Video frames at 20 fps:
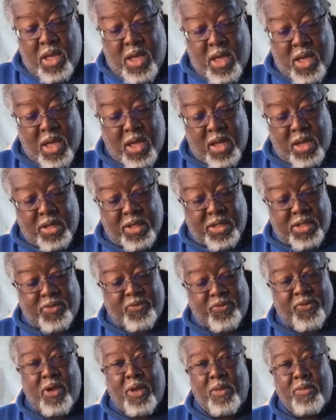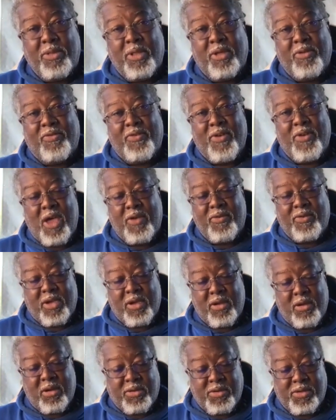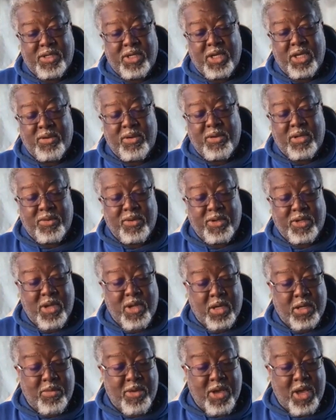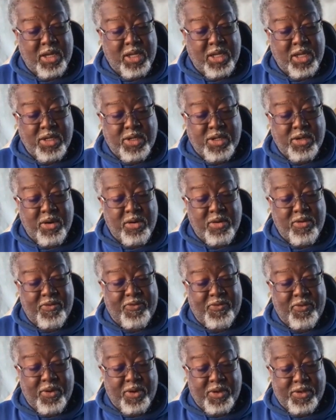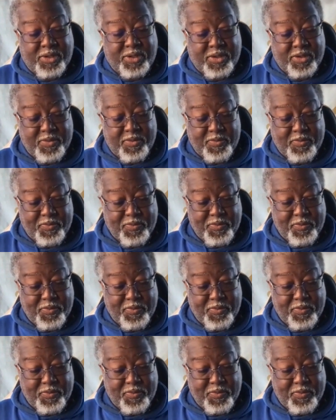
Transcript: And it's from the five character secret. We'll talk about internal force.